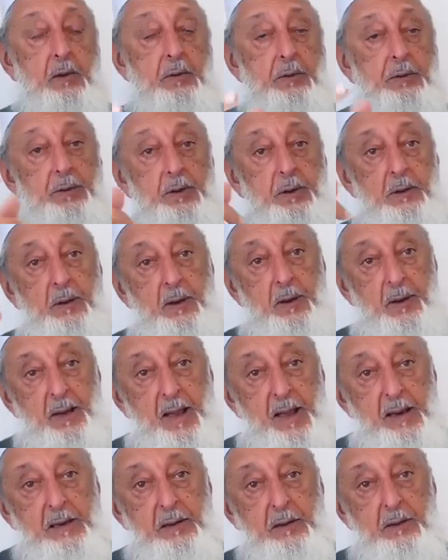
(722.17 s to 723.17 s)
until the
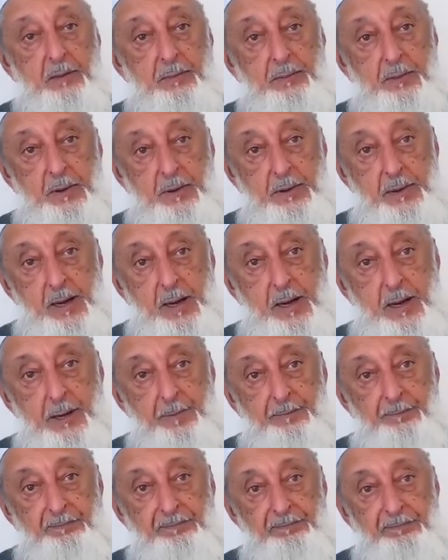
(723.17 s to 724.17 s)
light of the day
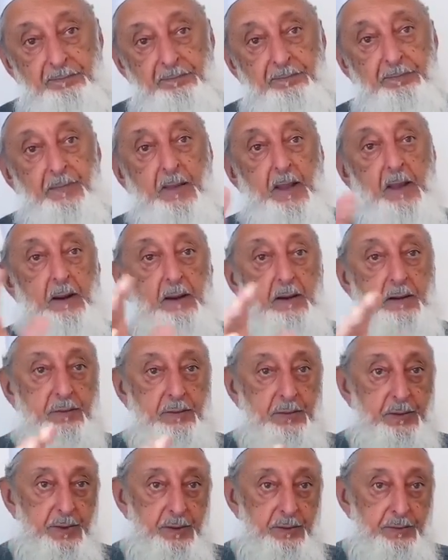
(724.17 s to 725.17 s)
is
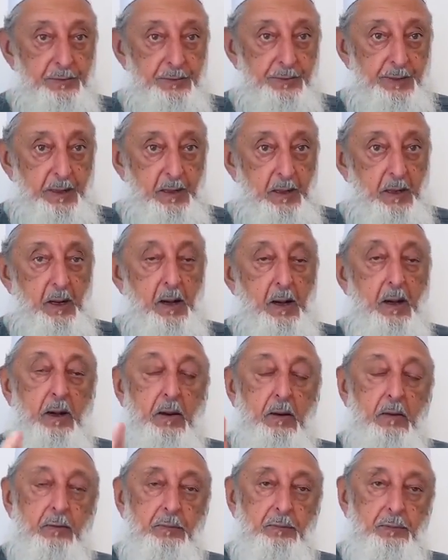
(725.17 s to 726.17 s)
distinct
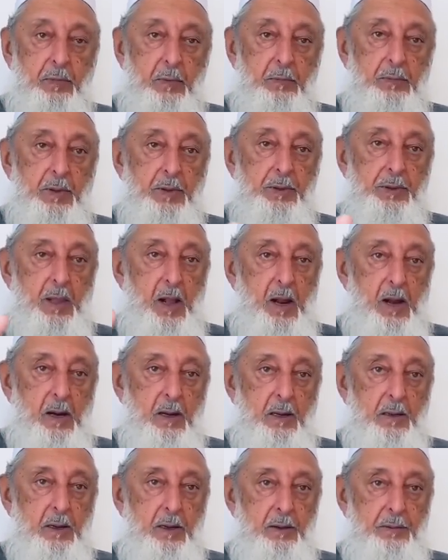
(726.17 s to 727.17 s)
from the
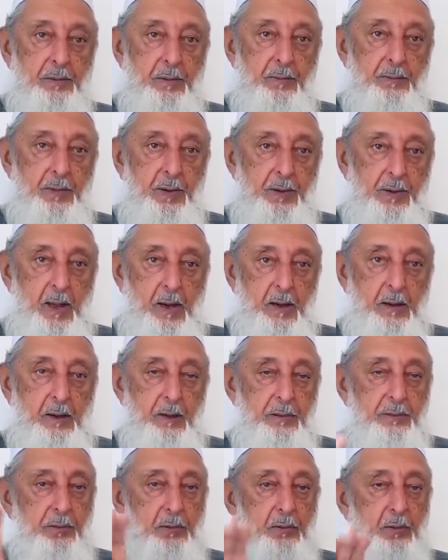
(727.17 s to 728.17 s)
darkness of the night.
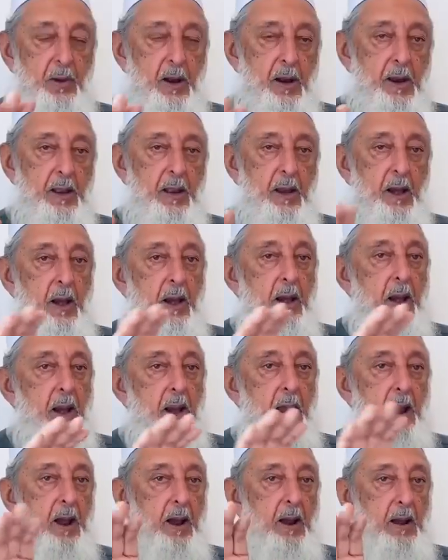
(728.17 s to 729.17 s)
This is why
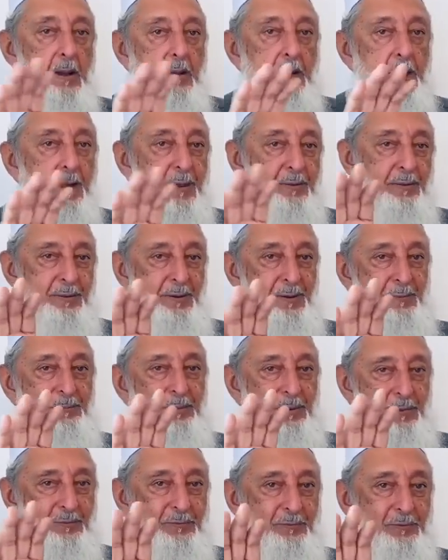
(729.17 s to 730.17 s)
I never
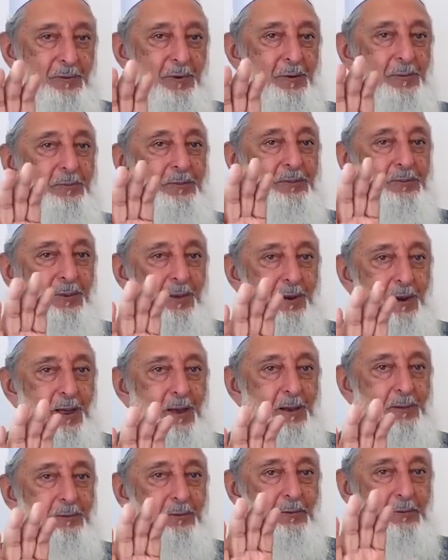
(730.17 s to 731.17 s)
perform
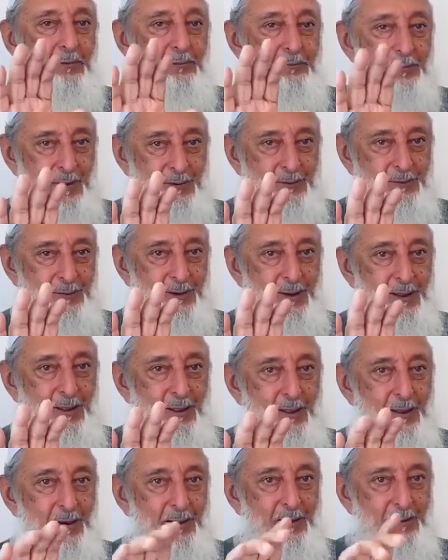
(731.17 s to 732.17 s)
Salatul
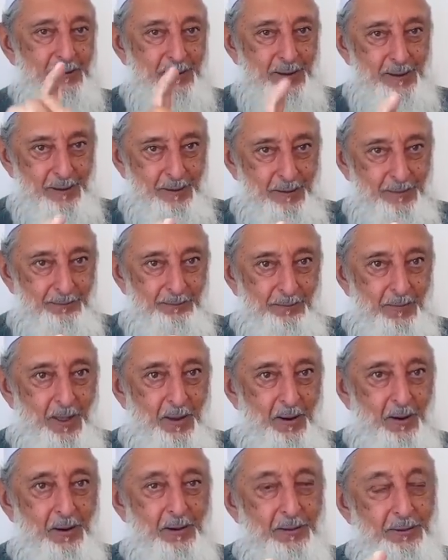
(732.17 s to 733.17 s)
Fajr
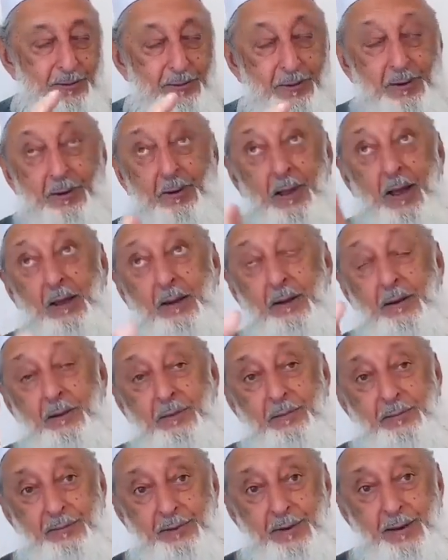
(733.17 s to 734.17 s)
until I can
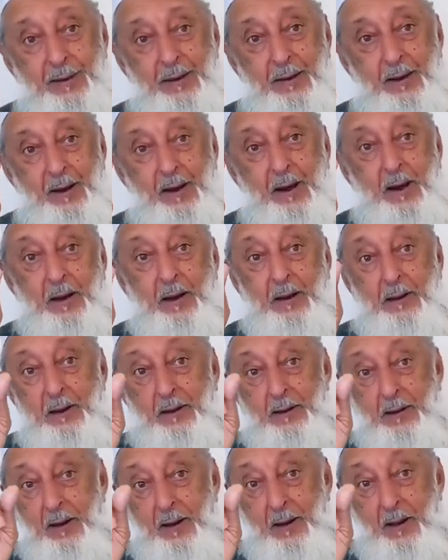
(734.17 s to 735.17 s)
see
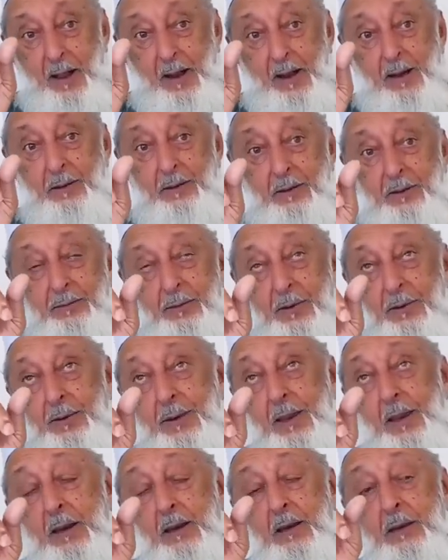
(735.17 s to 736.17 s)
that the light of the
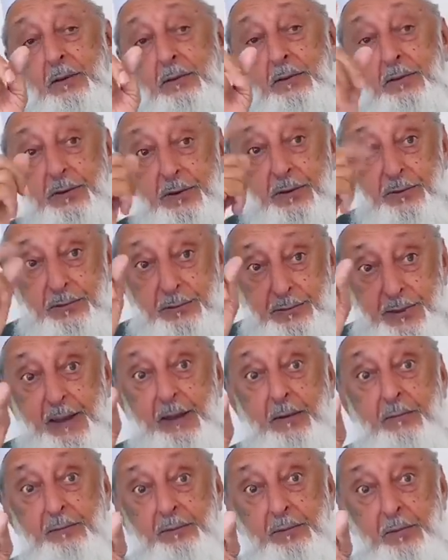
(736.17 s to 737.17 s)
day is
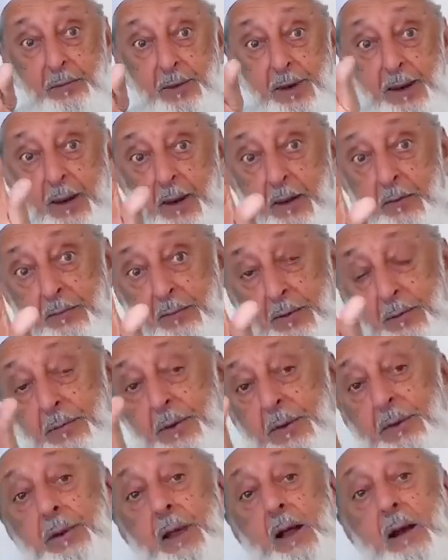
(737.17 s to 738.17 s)
distinct from me, from
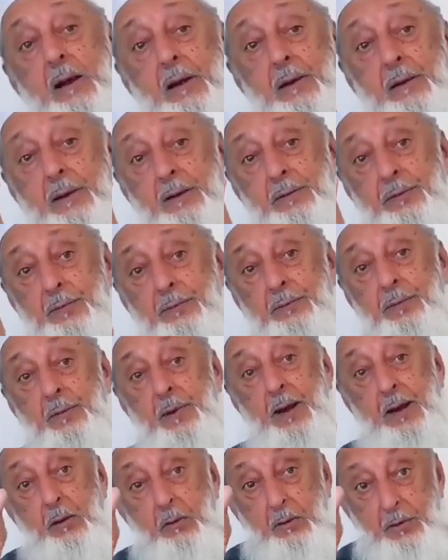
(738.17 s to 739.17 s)
the darkness of the
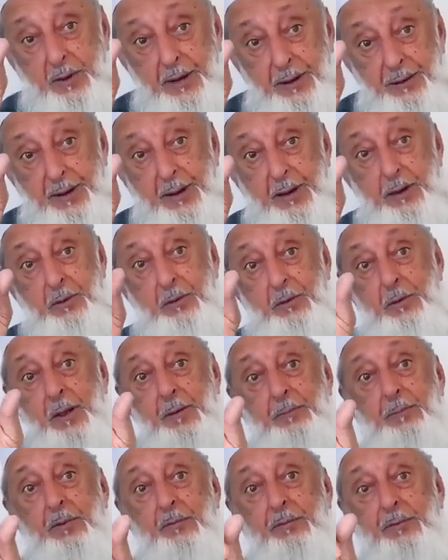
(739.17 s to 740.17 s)
night. Only then do I
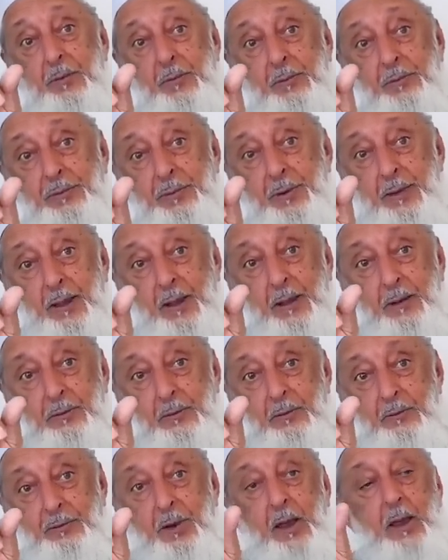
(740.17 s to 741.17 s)
perform
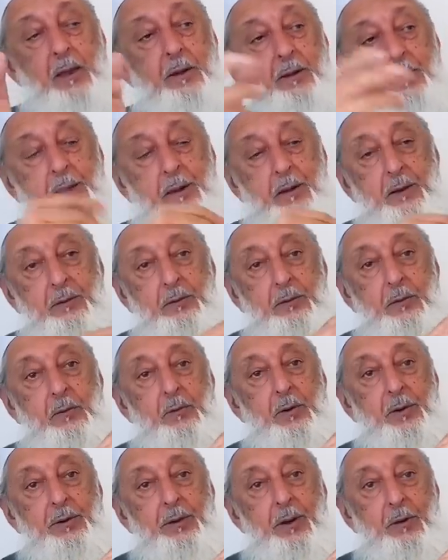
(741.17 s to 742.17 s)
Salatul Fajr. They can do
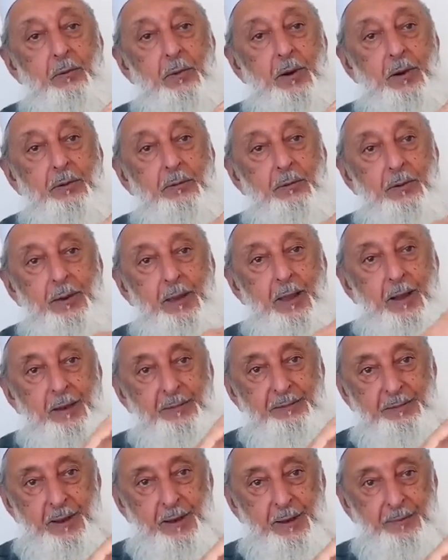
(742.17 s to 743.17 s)
what they want with the
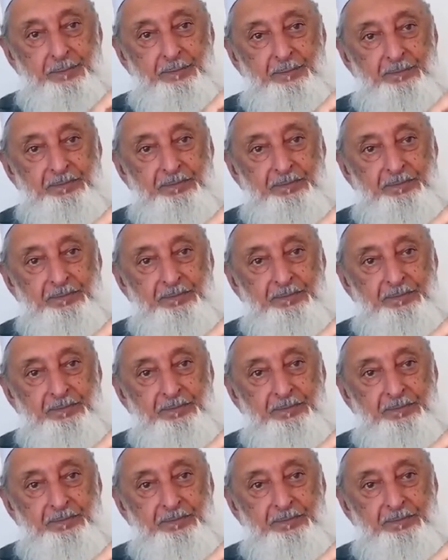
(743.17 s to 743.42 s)
azan,